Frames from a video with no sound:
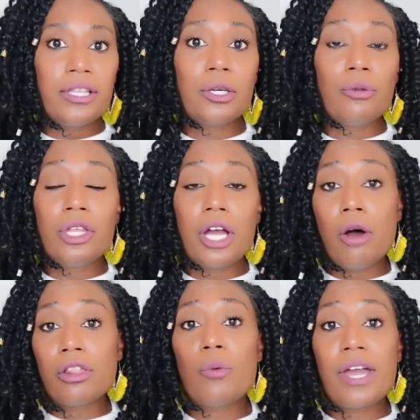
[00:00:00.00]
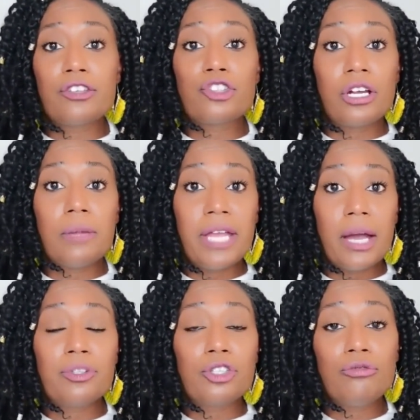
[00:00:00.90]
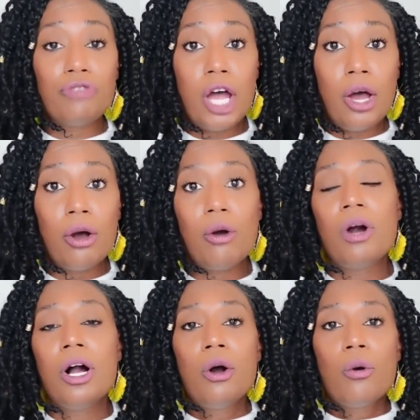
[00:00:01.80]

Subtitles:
And so the only way that you're going to be able to know